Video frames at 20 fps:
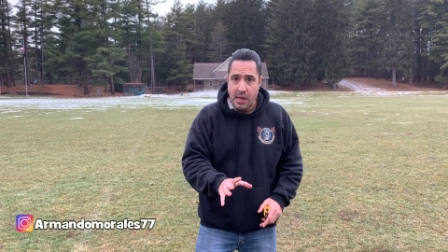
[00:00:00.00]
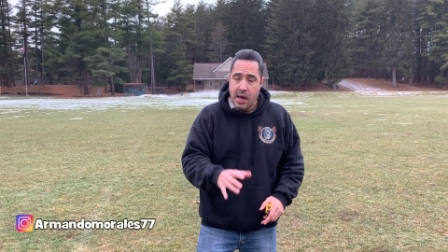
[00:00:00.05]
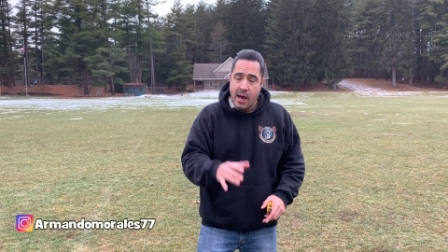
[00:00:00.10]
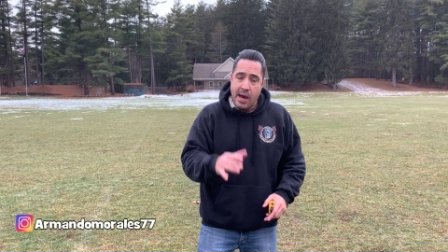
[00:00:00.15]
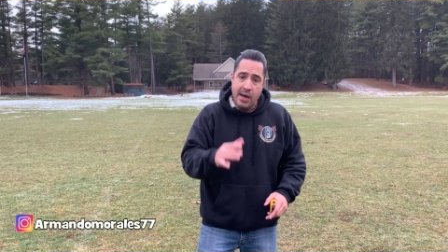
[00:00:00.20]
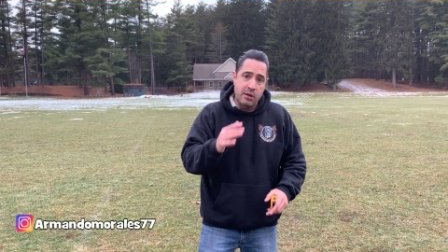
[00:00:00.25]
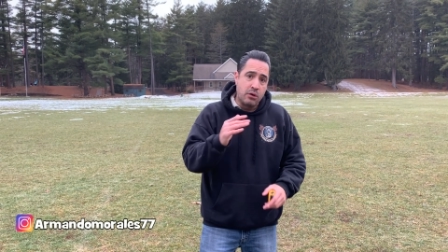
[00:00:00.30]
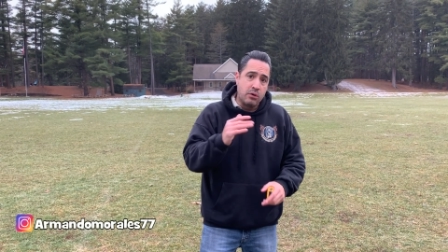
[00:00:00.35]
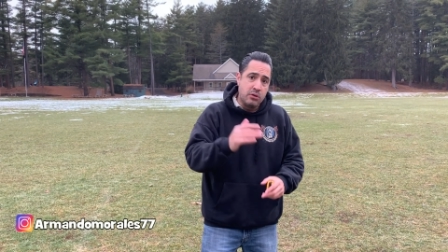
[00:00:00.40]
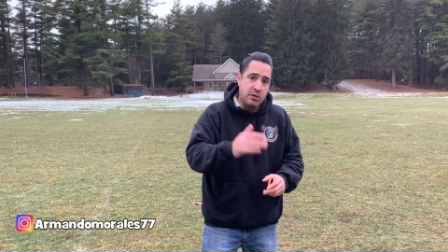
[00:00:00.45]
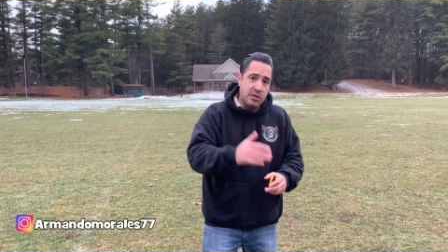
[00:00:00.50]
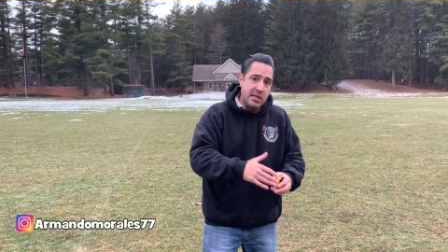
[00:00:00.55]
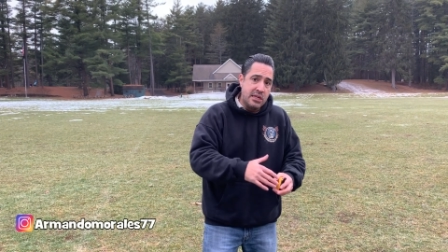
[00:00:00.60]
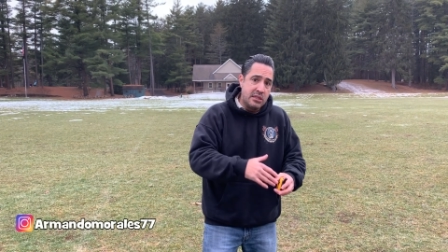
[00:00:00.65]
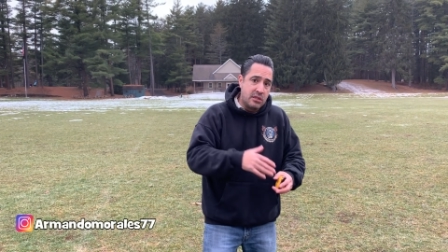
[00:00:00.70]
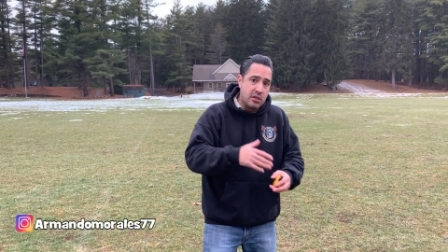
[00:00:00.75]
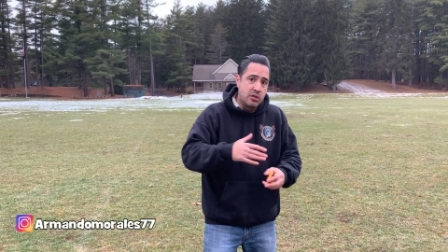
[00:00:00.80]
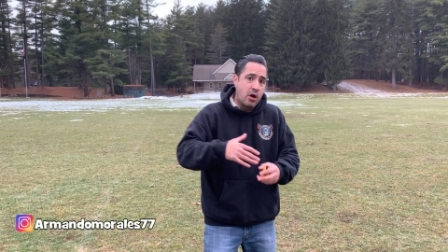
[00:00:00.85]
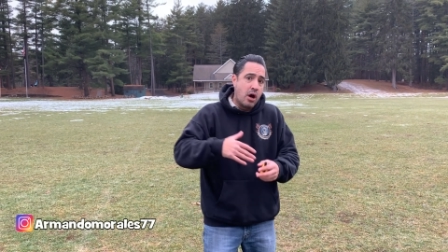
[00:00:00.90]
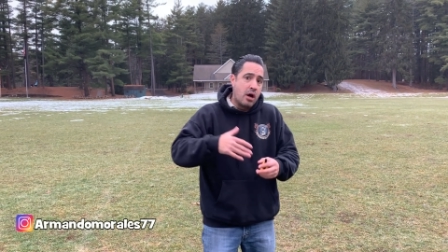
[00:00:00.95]
I don't need
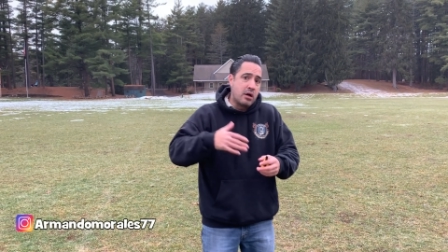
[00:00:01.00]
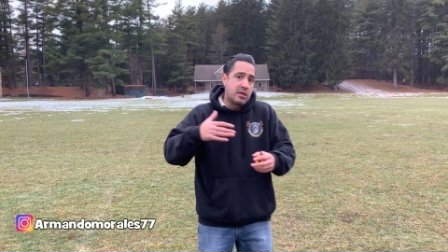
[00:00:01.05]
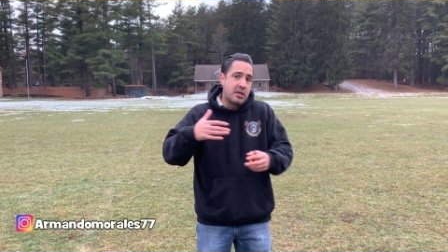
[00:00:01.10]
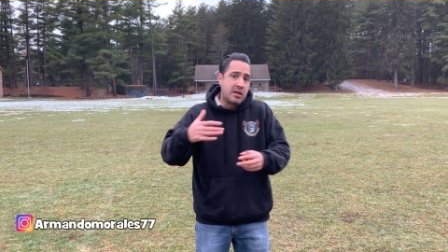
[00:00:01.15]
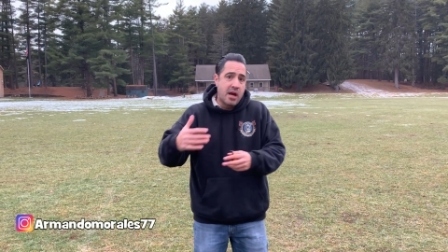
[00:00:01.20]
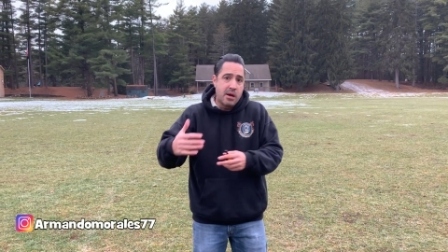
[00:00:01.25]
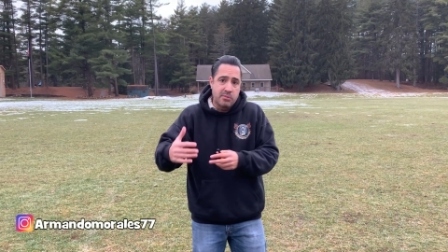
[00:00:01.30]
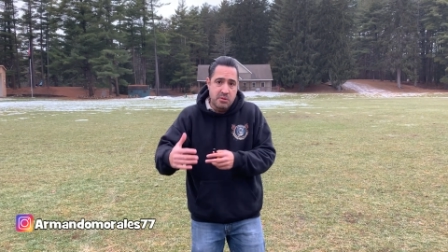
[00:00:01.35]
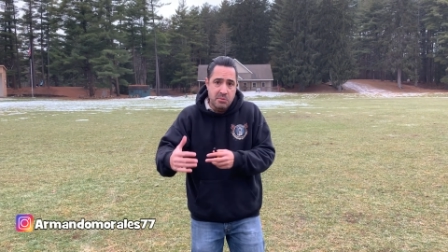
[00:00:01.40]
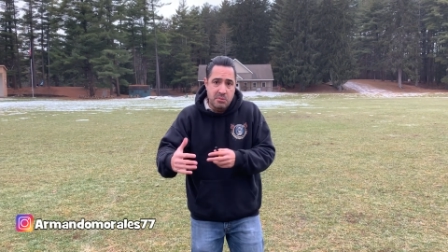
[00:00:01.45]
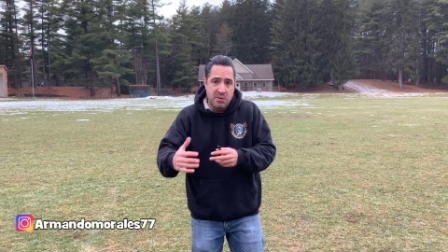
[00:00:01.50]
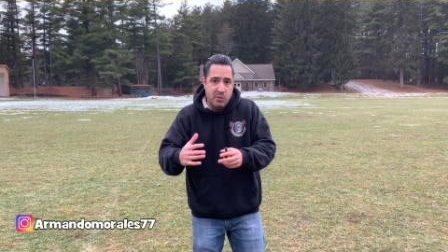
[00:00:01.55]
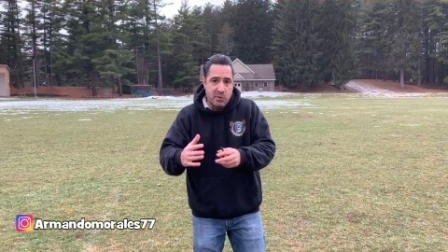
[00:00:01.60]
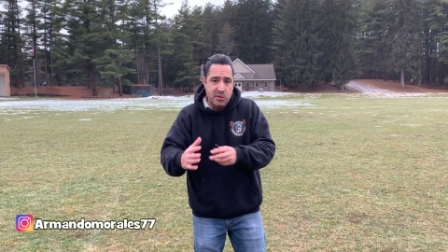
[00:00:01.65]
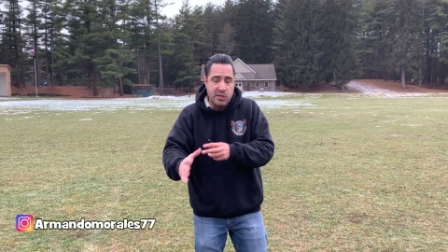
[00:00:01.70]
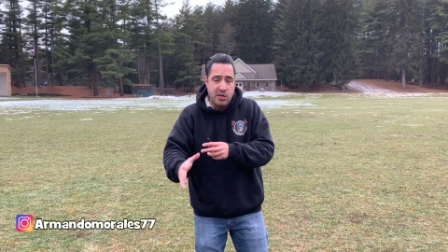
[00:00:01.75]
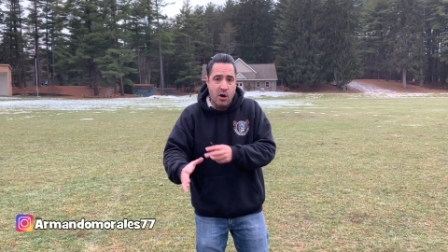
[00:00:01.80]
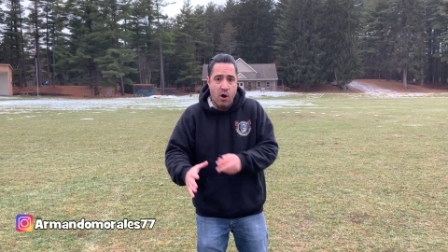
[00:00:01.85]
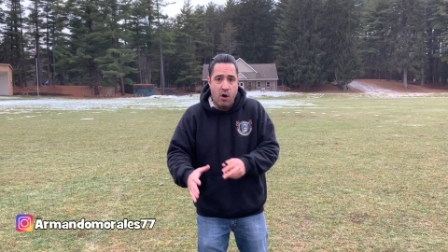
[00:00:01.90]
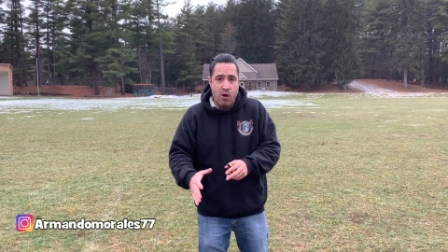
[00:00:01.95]
the dog to come to me
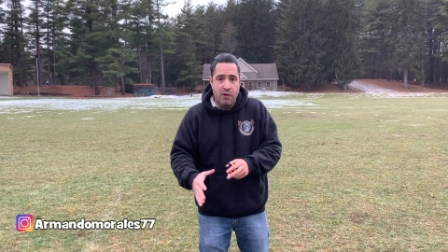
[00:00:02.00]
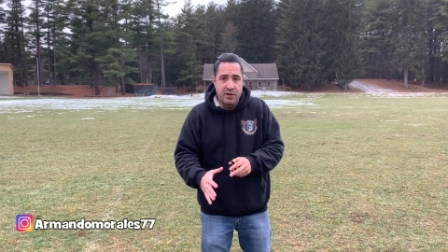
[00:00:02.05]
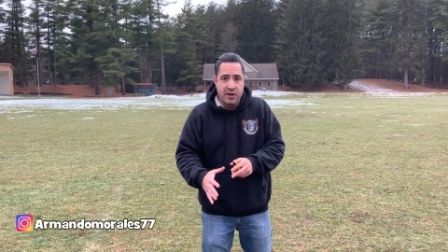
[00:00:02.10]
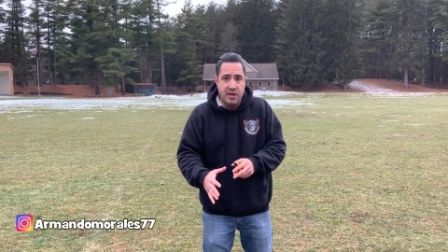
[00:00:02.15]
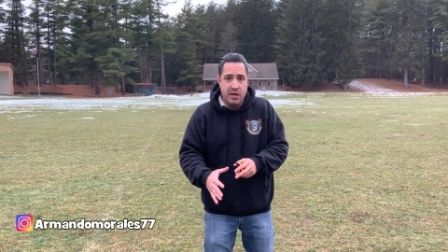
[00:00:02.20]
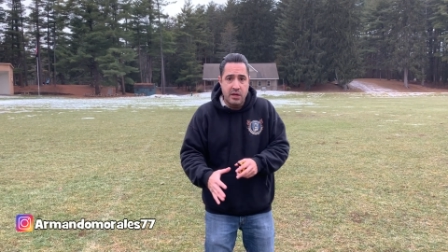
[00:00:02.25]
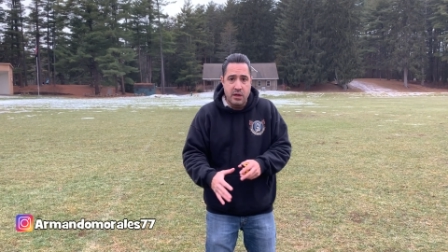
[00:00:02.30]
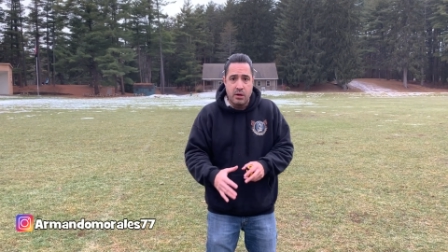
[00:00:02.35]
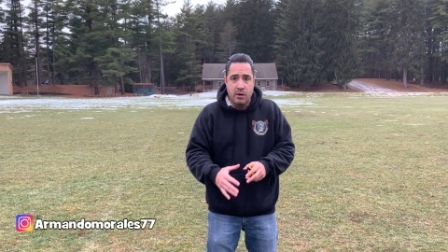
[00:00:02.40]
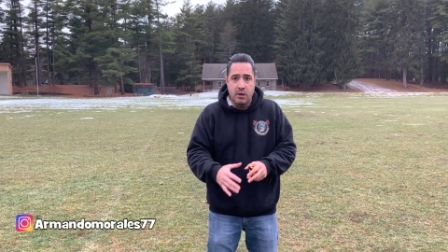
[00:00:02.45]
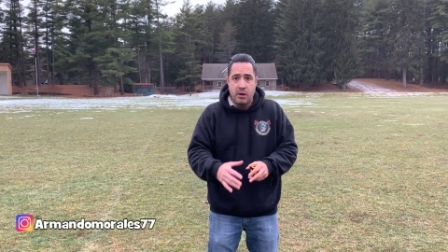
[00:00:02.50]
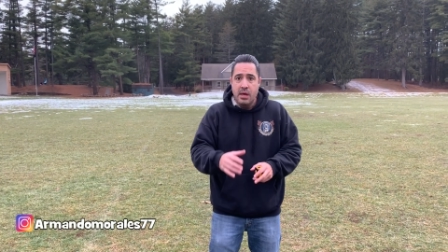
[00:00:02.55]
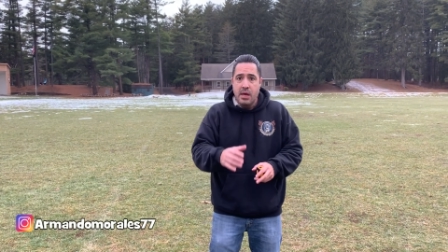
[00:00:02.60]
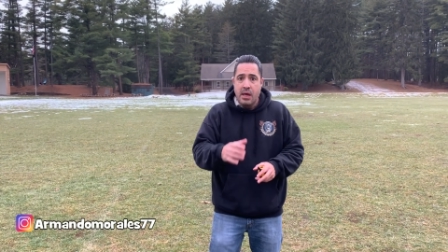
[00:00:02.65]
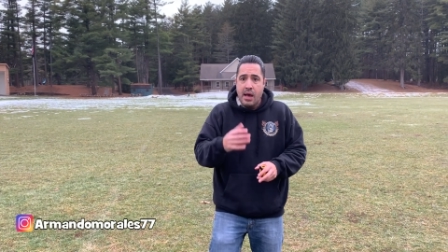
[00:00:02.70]
with the over here.